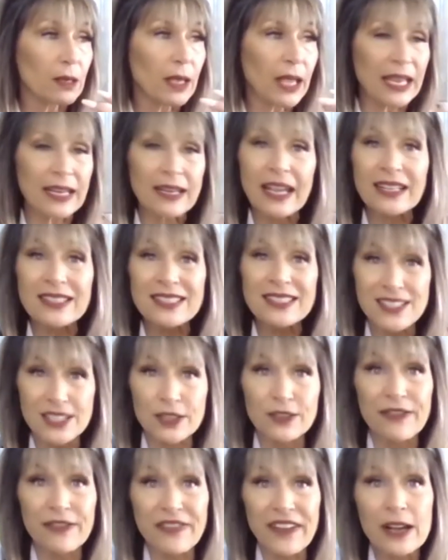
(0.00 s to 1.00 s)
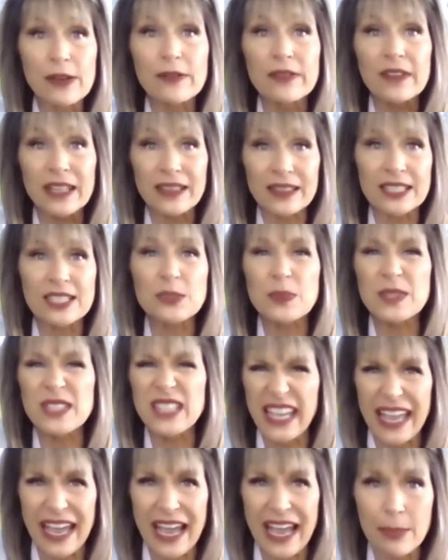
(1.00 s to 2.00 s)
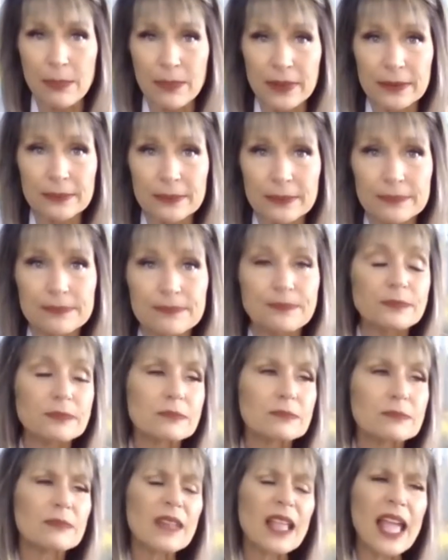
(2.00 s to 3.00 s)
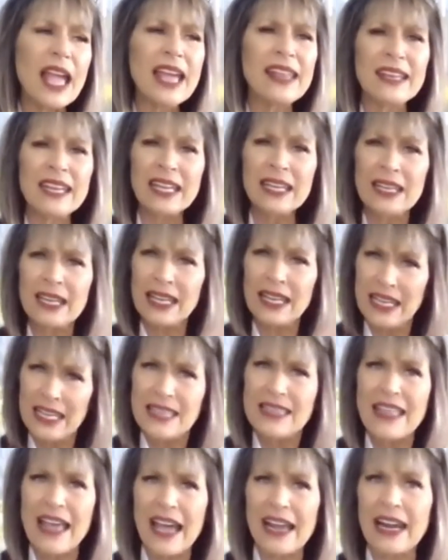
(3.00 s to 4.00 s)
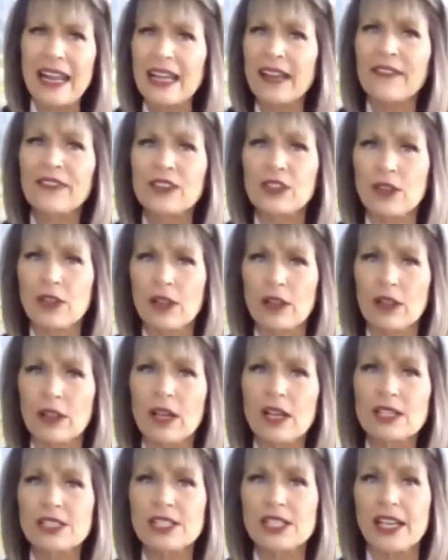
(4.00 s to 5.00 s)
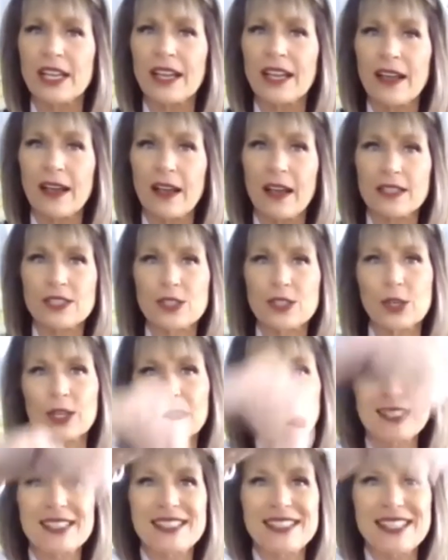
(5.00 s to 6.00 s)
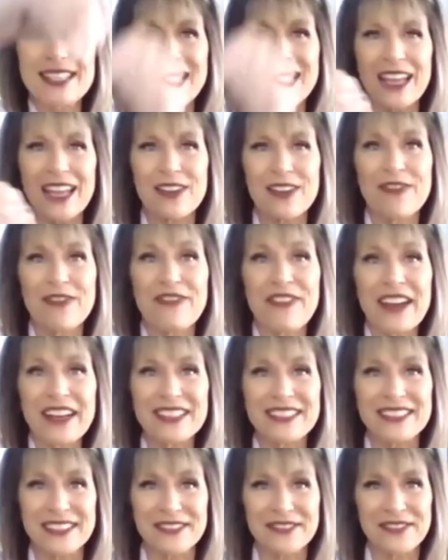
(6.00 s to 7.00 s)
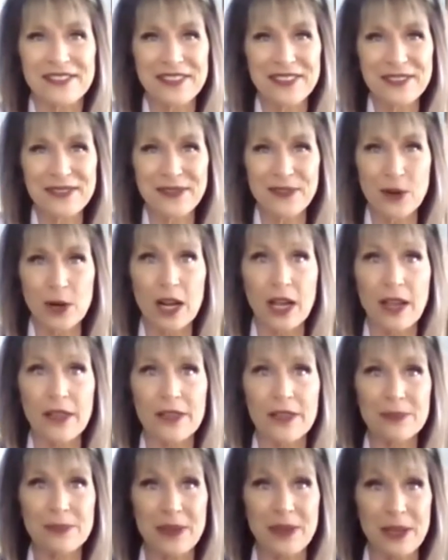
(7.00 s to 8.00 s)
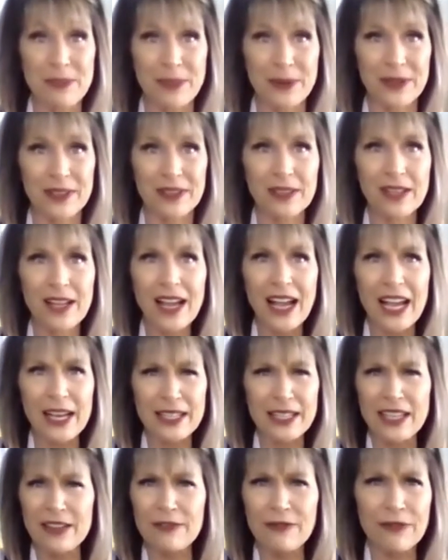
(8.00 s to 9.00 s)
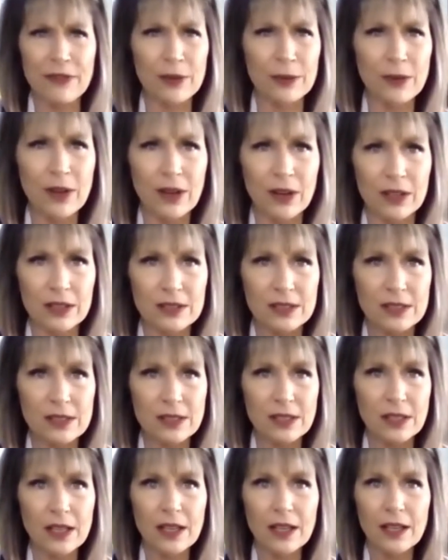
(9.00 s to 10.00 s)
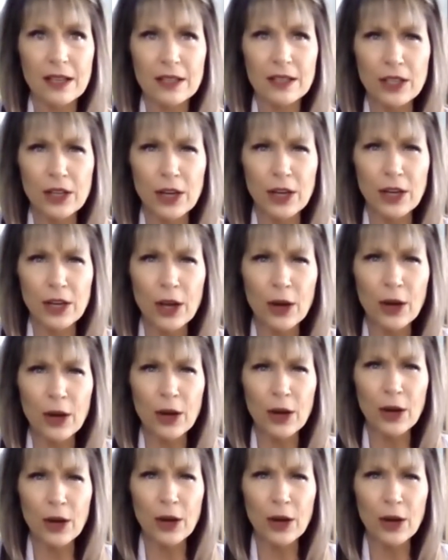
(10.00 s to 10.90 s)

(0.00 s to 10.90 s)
and, and still found that this was a gap. And in, in that, after the launching, I started seeing it effective for other people. I'd get phone calls, you know, like,